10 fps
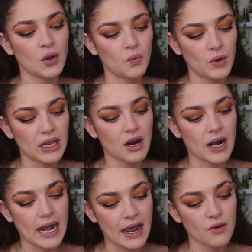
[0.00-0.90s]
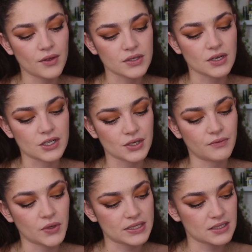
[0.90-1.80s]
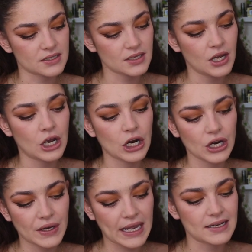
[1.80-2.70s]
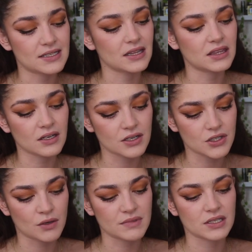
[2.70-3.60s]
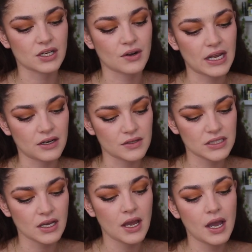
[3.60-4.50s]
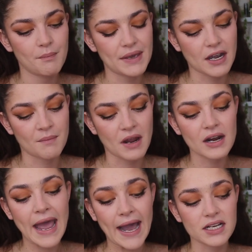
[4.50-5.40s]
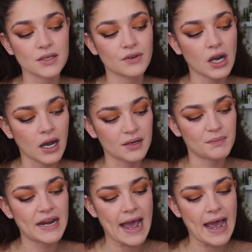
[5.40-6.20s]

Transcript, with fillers: We are now those larger forces. Hurricanes and thunderstorms and tornadoes become not acts of God, but